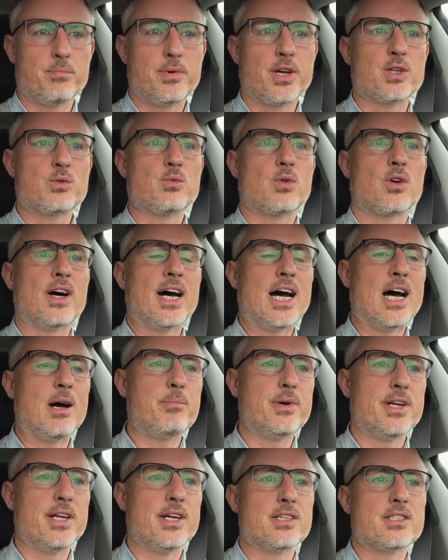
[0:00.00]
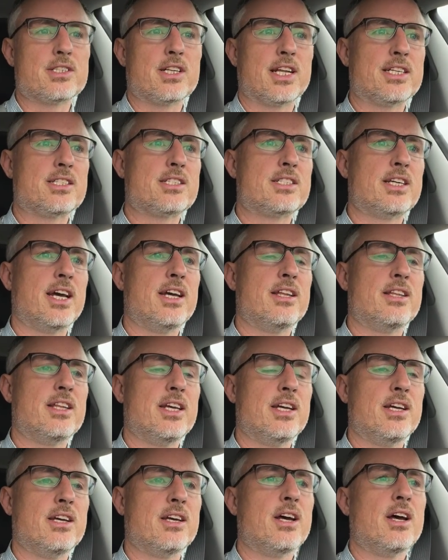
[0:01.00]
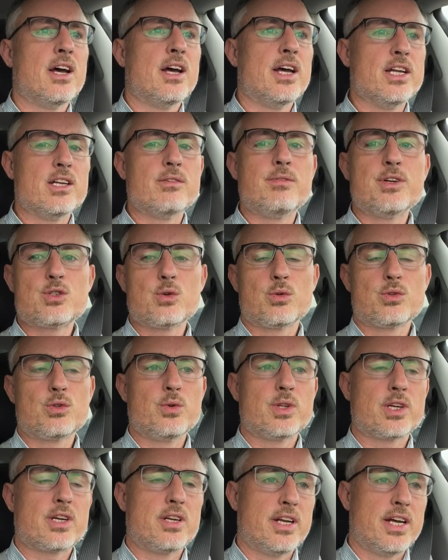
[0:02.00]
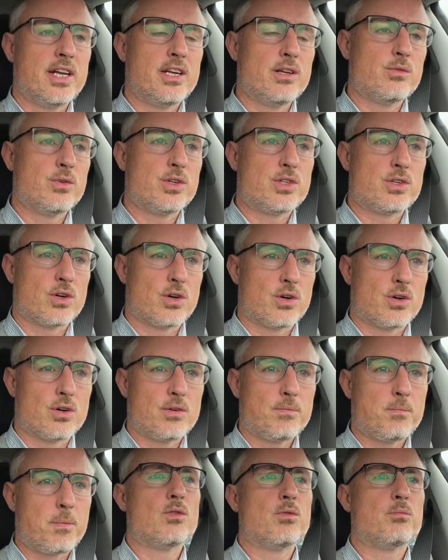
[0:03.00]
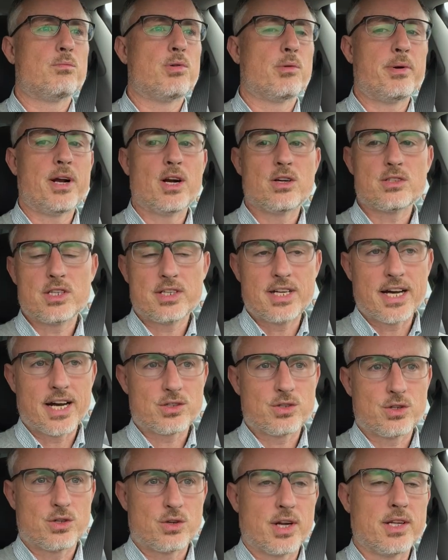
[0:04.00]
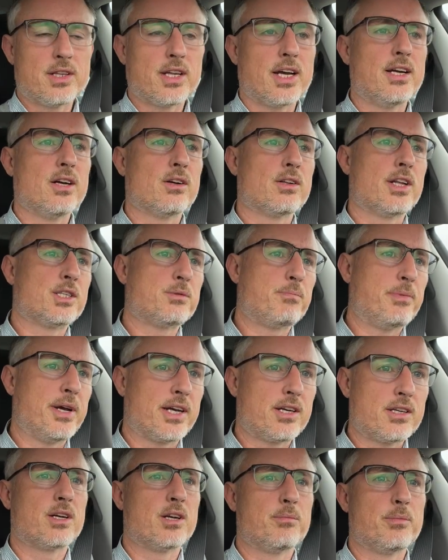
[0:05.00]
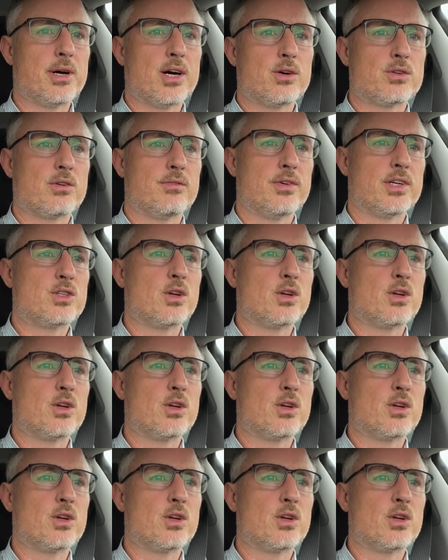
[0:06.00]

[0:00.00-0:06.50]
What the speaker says: Because what will happen is, let's say the individual doing the Canadian return prepares the tax return, and let's pick an amount of it.